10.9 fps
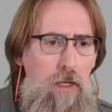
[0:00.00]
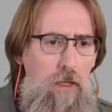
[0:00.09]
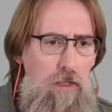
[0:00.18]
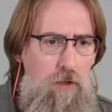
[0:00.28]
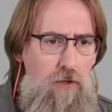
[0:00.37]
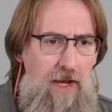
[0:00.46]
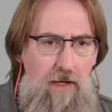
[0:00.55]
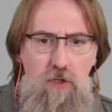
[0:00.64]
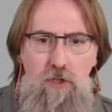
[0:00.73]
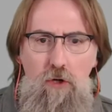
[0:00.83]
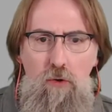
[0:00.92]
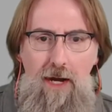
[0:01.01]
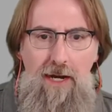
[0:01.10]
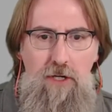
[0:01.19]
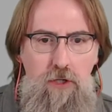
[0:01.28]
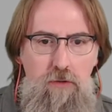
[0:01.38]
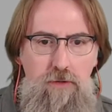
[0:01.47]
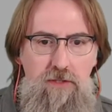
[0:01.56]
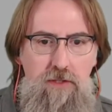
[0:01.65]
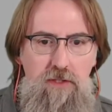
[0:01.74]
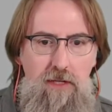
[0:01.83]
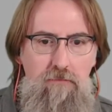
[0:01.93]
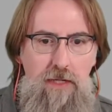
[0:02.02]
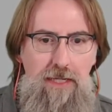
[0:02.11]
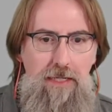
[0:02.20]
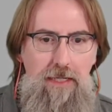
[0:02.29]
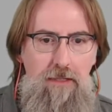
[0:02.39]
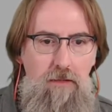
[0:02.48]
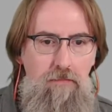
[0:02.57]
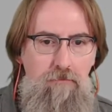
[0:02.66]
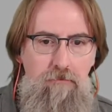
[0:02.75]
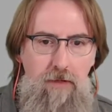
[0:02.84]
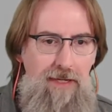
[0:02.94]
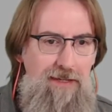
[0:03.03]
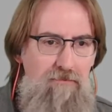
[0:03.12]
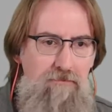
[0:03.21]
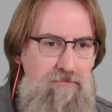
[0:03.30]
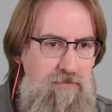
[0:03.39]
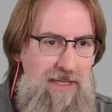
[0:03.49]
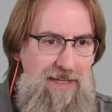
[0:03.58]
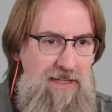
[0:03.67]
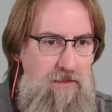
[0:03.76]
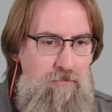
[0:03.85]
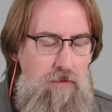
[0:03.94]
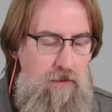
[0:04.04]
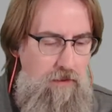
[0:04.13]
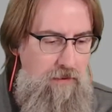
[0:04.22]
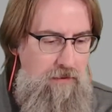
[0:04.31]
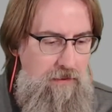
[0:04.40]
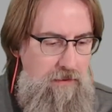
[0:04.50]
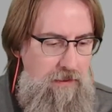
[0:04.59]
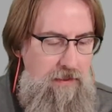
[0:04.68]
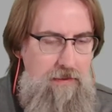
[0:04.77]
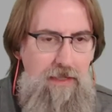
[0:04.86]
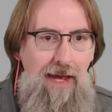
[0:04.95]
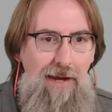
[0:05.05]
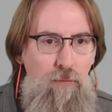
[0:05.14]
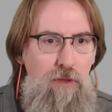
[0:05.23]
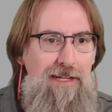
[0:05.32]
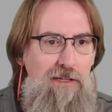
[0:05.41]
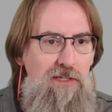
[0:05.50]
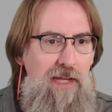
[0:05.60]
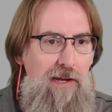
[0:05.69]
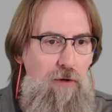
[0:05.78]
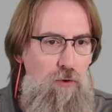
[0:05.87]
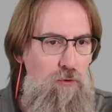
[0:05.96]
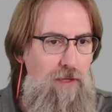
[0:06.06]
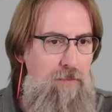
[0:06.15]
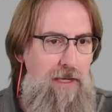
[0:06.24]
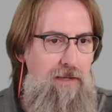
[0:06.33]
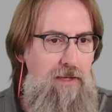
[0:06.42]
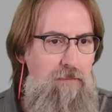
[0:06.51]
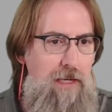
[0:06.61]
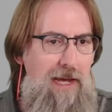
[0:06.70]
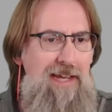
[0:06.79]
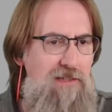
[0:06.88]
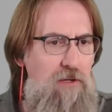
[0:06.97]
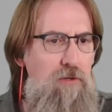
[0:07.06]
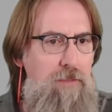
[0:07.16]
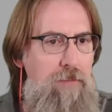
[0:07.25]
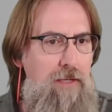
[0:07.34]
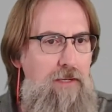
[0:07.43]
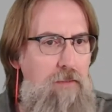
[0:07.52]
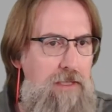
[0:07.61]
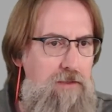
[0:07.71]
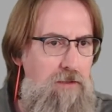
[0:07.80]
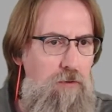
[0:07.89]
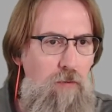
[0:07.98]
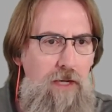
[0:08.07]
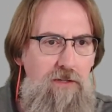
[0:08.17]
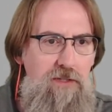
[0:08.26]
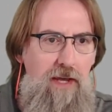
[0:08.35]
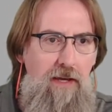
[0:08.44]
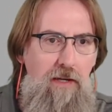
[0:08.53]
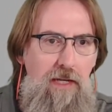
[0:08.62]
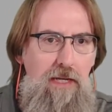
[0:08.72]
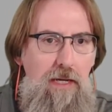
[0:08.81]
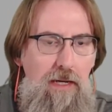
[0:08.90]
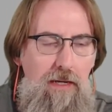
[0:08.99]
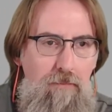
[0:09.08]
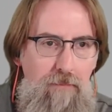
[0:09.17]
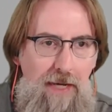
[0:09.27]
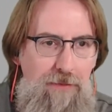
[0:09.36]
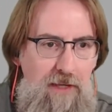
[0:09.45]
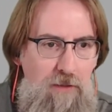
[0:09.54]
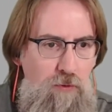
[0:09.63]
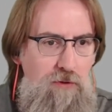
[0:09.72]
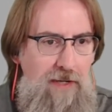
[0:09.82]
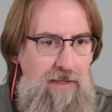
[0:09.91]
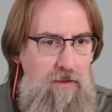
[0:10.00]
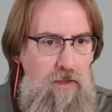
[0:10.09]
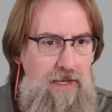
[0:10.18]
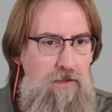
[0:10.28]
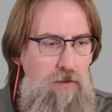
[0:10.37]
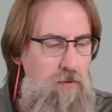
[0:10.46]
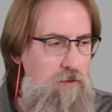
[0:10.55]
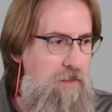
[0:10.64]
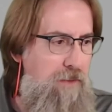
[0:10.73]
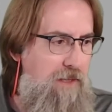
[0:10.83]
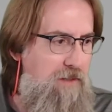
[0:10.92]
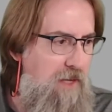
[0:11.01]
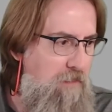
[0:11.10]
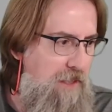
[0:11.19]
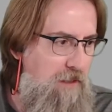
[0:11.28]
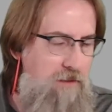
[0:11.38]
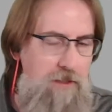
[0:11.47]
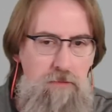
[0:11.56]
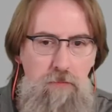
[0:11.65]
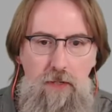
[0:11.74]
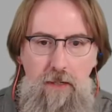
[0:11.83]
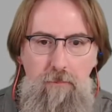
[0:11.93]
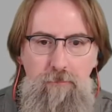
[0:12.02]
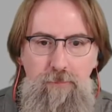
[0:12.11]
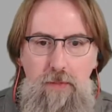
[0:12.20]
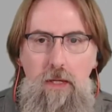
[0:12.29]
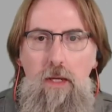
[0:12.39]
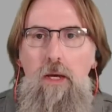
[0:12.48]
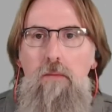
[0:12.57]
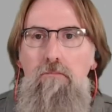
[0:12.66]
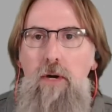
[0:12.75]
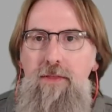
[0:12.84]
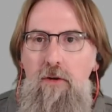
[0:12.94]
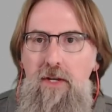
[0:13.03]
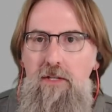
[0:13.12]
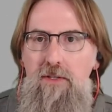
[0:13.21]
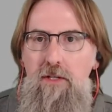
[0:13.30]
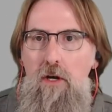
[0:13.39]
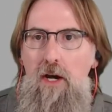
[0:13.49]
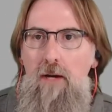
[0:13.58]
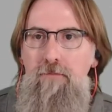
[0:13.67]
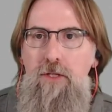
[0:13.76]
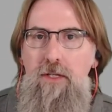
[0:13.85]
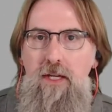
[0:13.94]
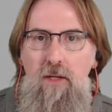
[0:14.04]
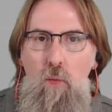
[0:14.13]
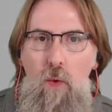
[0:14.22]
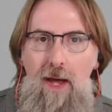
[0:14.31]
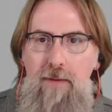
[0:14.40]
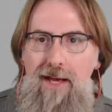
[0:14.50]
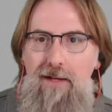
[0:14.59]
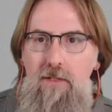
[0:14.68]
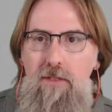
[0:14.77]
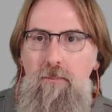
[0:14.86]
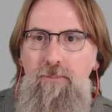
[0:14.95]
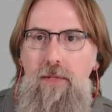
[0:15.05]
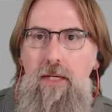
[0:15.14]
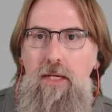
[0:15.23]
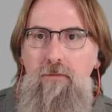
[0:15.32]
Okay, so I showed this to somebody at the kind of, I would like to say early pandemic. I guess early pandemic's a good way to say it. I think we're in late early pandemic at this point. But there is an option in Webex. If you